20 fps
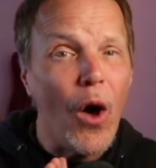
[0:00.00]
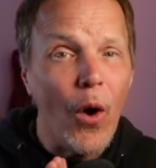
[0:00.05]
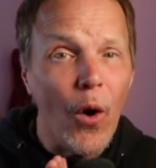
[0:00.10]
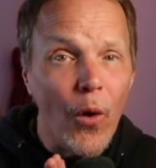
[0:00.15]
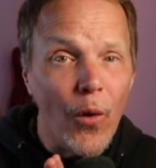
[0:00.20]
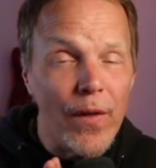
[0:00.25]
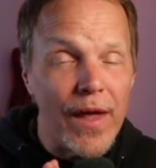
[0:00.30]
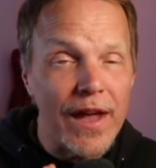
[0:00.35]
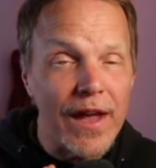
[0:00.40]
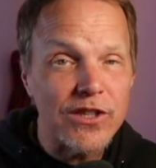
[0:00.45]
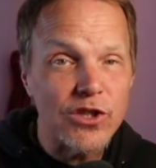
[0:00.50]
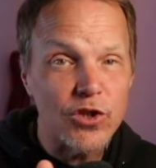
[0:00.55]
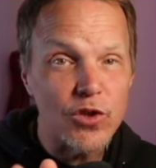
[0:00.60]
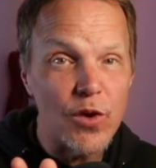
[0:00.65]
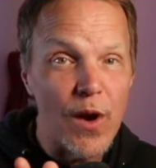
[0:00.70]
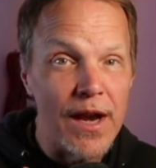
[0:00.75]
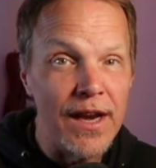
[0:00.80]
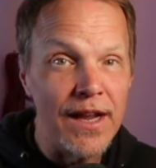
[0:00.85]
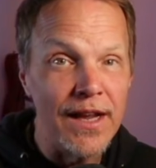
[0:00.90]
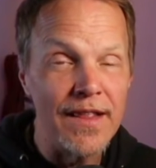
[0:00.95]
That's
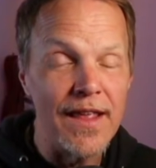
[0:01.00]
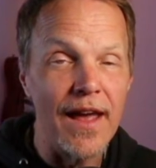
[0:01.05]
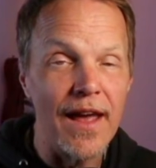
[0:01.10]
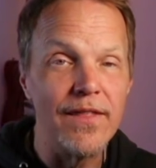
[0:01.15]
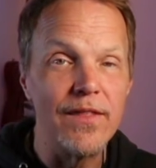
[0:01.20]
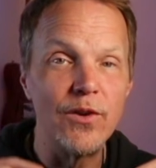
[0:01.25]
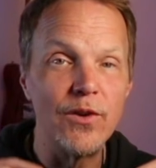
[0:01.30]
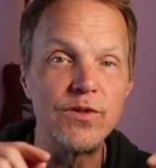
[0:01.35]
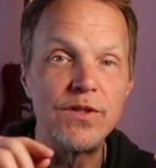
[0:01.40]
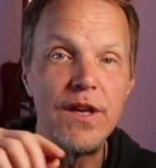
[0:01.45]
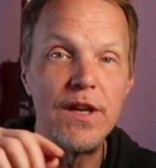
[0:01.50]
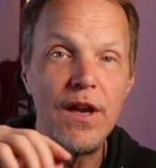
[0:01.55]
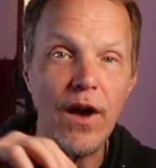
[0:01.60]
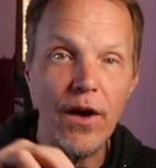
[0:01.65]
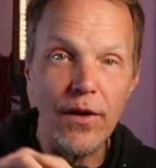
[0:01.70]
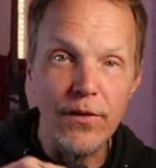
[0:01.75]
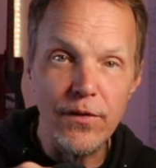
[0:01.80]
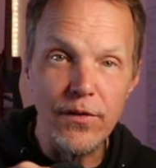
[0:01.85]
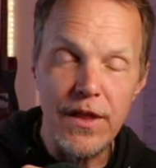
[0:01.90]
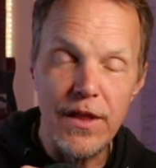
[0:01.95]
training that. There's the
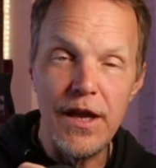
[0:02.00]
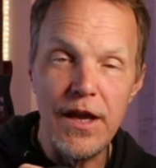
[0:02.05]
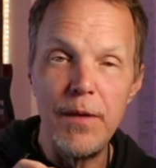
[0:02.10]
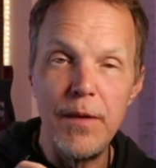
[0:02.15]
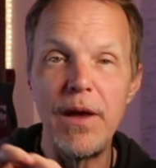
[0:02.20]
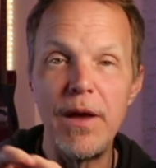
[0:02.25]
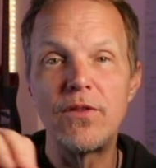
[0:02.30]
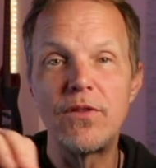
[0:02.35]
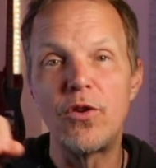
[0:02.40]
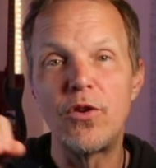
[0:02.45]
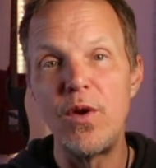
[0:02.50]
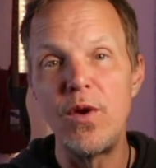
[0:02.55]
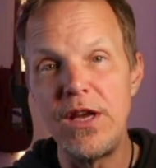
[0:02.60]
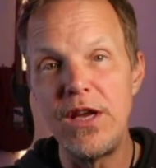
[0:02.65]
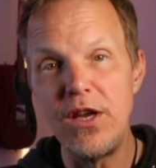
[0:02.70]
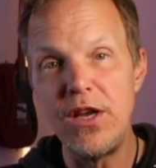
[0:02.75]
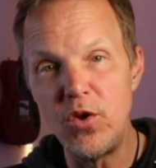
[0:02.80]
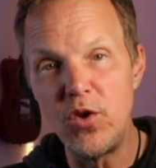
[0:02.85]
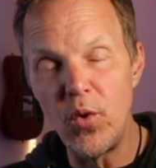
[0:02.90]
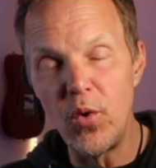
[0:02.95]
other thing about the
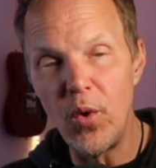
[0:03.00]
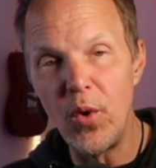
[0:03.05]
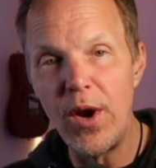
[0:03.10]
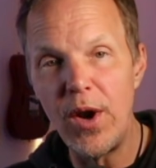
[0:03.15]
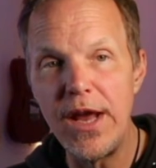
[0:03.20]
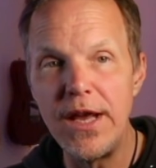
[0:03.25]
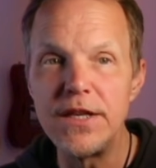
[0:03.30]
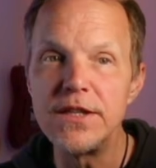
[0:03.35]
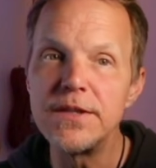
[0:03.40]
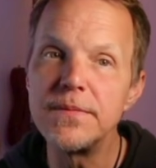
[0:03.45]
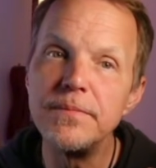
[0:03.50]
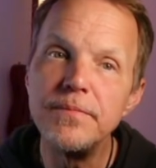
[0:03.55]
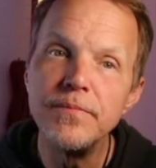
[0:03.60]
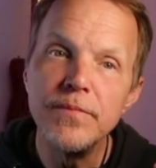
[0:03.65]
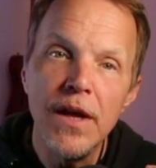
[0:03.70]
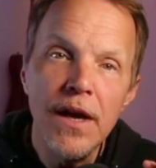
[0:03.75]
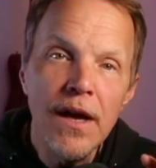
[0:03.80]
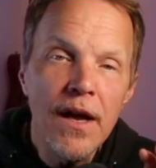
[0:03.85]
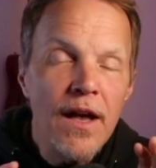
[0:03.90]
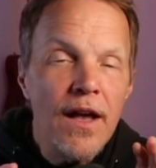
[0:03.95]
creaky door is
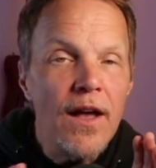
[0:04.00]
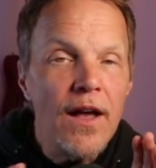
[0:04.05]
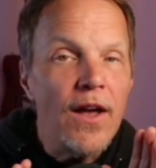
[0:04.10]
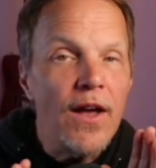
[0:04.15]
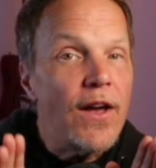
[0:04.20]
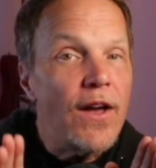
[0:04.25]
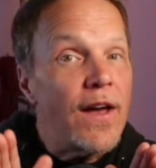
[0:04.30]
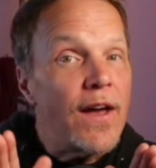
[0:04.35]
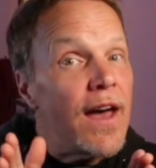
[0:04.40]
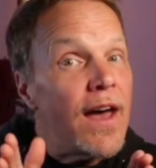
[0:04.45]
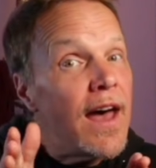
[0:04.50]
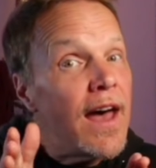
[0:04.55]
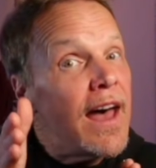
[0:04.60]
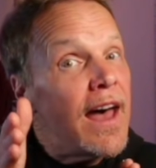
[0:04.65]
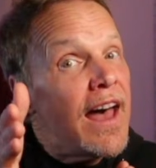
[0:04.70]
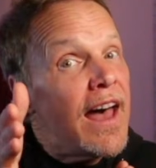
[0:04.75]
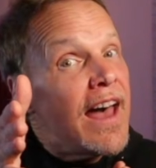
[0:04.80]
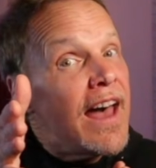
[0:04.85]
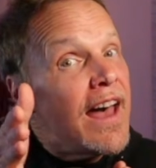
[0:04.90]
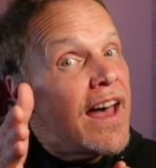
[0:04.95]

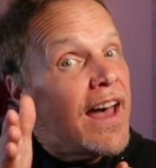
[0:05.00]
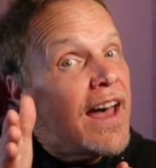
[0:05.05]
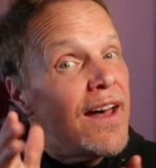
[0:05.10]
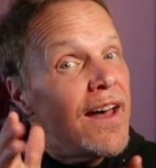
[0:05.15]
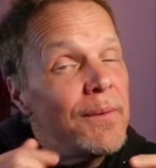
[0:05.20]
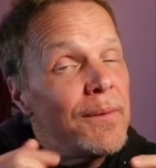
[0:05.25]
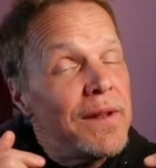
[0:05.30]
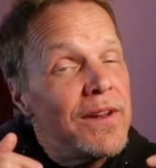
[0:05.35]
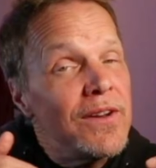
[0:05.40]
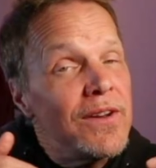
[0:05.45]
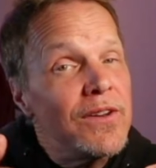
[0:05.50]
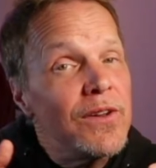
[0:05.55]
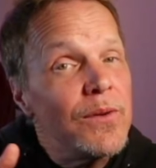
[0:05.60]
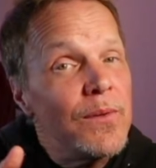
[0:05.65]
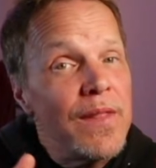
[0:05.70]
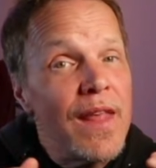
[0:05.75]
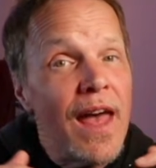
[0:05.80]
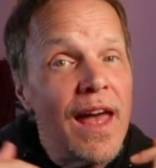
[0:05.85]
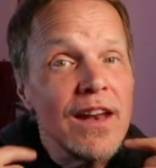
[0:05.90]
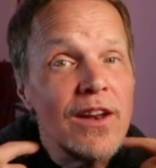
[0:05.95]
when you're doing
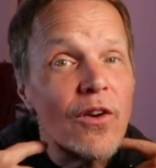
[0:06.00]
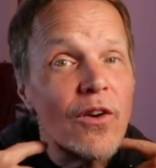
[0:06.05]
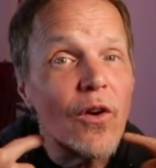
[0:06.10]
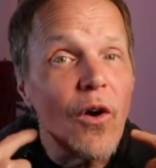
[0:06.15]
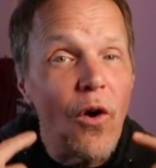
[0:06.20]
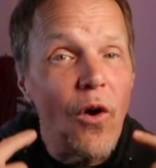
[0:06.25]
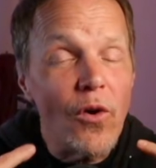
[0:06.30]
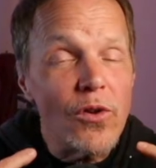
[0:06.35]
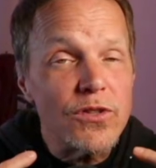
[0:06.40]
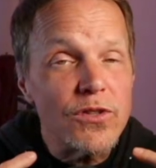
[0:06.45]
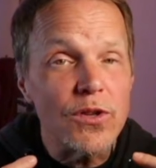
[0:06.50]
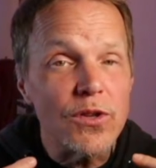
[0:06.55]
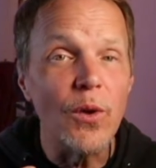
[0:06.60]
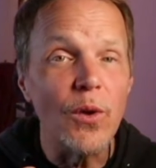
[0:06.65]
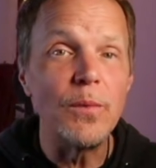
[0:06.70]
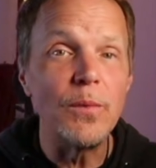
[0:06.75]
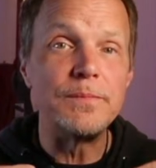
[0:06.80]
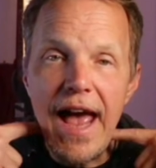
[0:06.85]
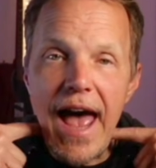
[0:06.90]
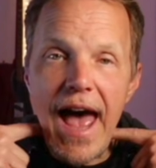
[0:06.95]
that, you're
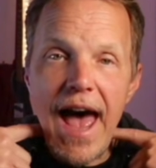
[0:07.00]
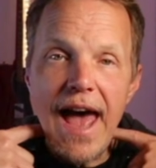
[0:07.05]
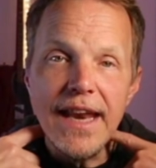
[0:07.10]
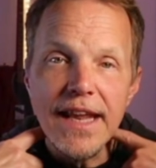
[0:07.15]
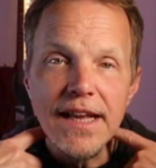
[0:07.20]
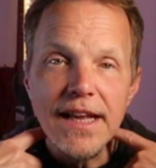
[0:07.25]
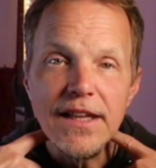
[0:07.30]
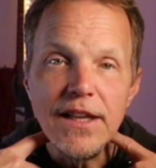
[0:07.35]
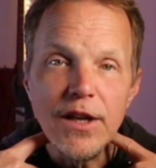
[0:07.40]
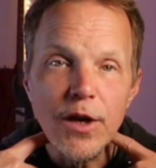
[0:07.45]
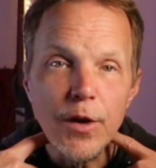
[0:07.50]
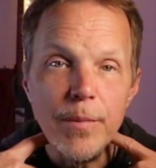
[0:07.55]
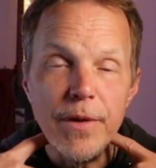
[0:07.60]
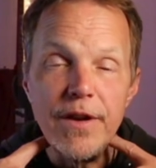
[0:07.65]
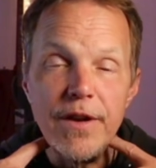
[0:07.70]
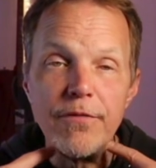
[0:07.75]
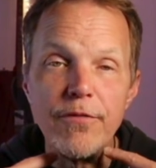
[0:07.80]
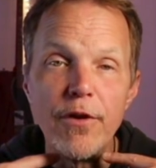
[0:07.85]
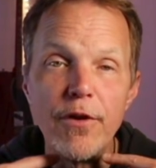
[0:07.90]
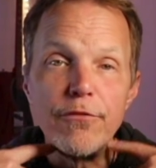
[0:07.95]
also adding a little bit
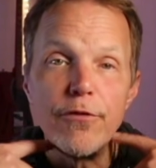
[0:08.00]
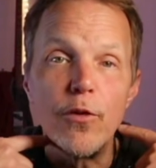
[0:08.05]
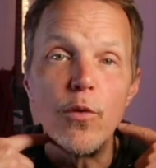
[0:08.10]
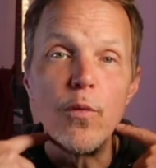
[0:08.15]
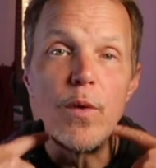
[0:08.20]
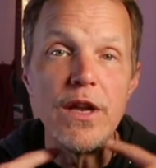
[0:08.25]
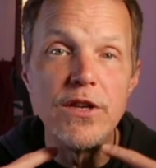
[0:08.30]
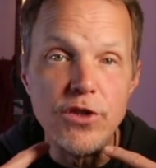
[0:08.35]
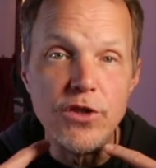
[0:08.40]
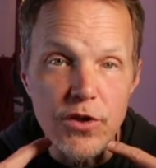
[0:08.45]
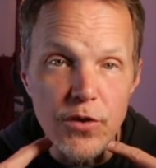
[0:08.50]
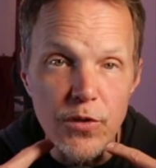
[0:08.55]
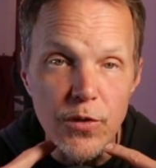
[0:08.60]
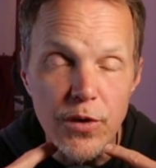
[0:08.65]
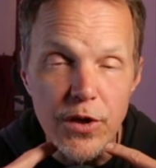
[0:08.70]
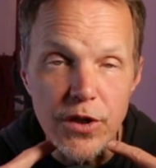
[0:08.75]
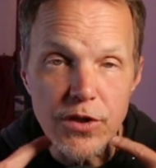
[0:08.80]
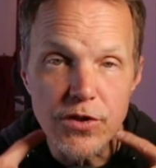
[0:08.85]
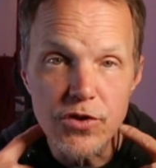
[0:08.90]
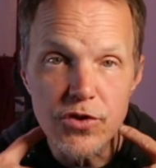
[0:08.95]
of pharyngeal
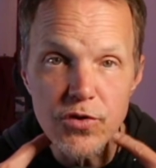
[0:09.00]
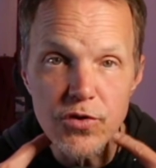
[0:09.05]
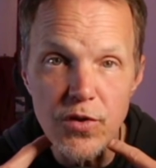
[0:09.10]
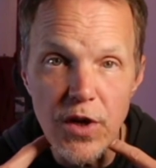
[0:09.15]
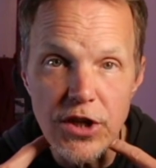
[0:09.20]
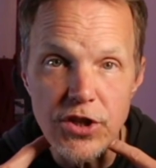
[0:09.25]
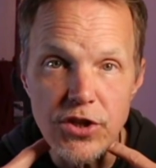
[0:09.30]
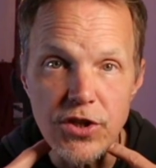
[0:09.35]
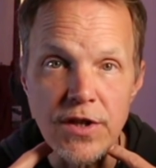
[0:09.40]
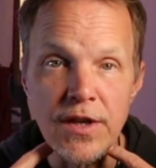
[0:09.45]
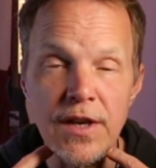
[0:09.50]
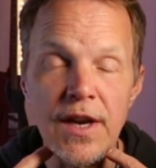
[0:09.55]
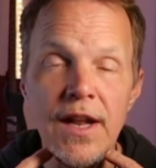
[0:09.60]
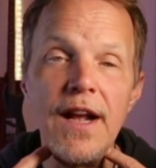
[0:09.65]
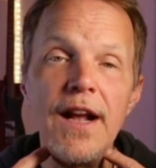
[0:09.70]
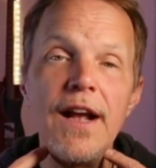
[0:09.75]
constriction.